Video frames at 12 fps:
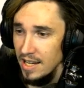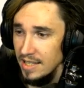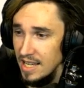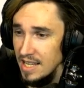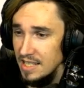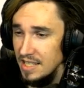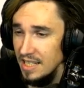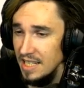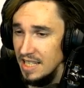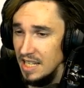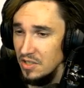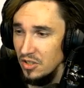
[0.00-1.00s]
These silly
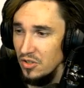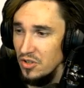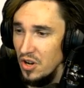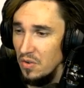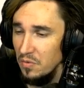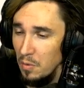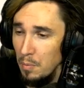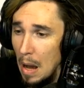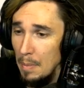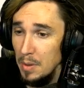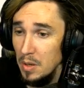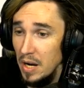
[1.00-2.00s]
things are known for
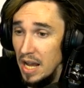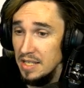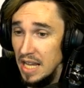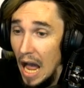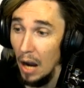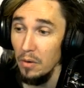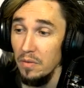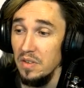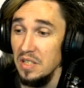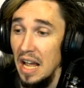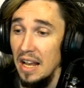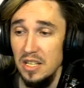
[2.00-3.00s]
popping their heads out of the
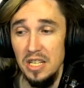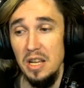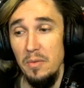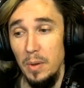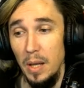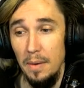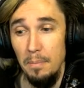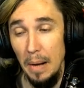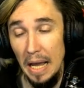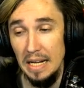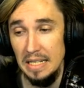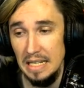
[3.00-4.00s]
sand to nibble on
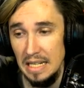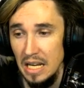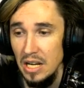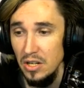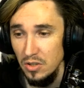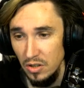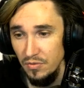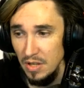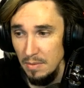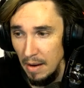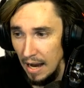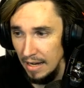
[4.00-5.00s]
plankton
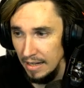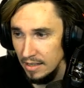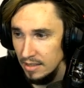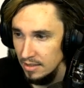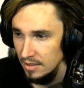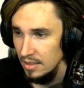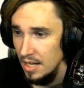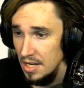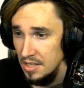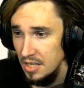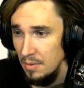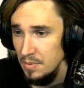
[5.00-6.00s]
drifting by.
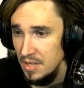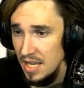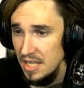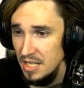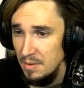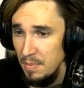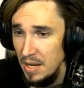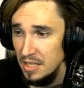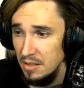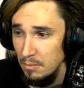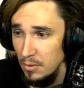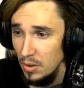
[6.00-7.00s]
Some say this makes
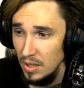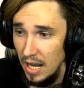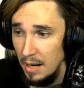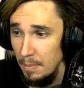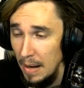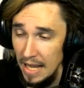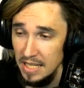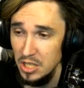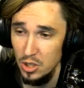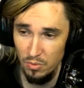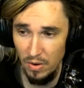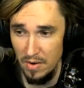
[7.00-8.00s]
them look like
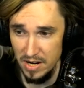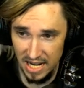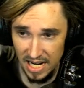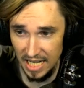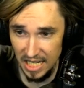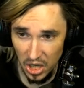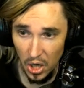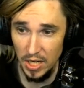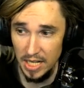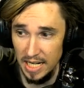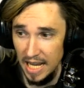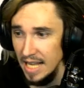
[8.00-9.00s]
plants surrounding in a
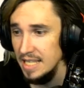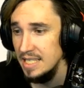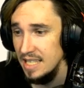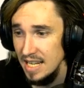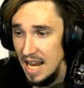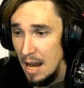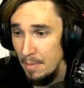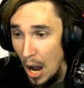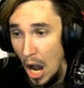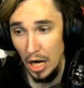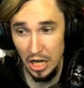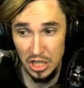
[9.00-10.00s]
garden, hence the name
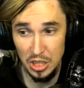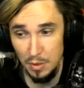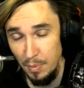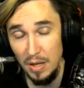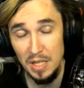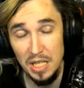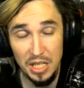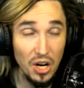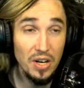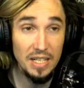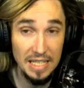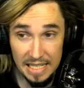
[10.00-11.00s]
spotted
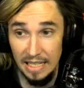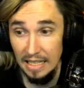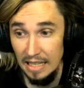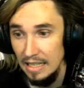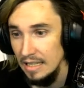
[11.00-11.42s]
garden eel.